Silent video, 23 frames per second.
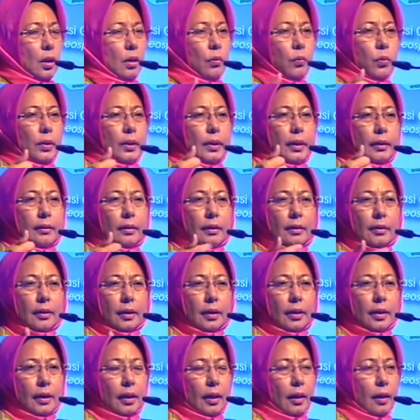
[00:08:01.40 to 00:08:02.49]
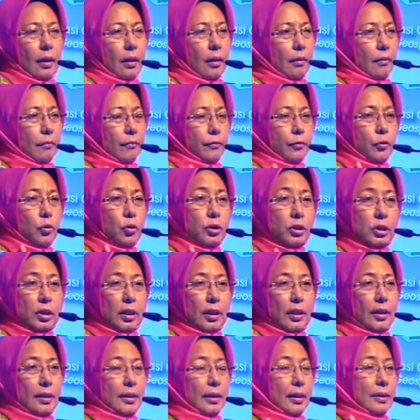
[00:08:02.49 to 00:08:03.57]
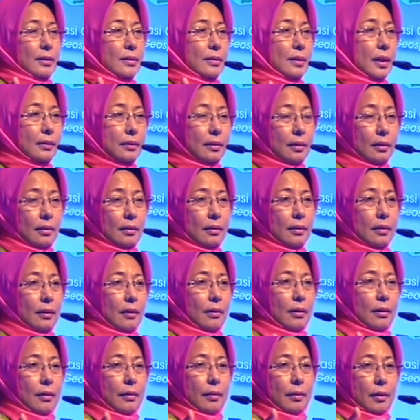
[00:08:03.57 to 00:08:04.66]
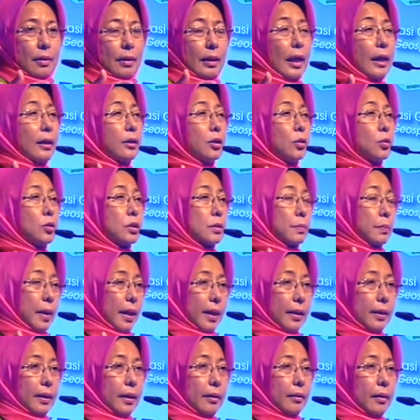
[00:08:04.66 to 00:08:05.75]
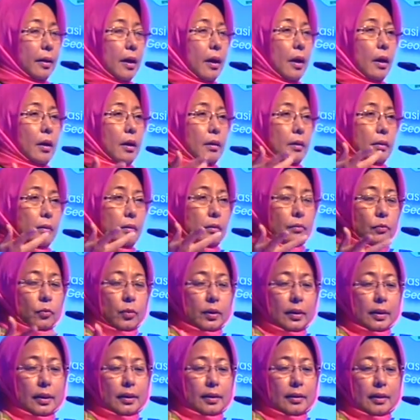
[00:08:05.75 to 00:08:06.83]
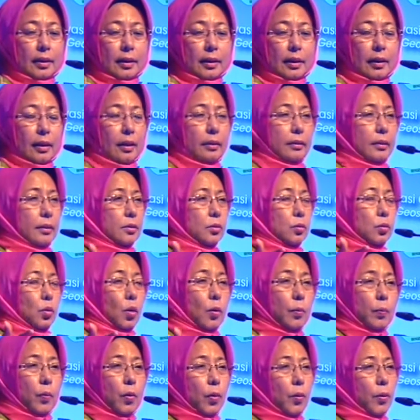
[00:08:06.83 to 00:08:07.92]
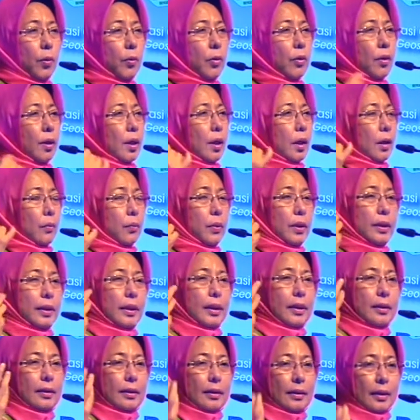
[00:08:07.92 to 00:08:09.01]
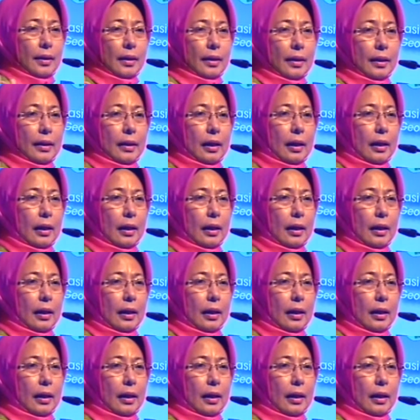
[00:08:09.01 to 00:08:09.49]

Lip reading: We need the future gazetted land use planning. We need the topo. We need the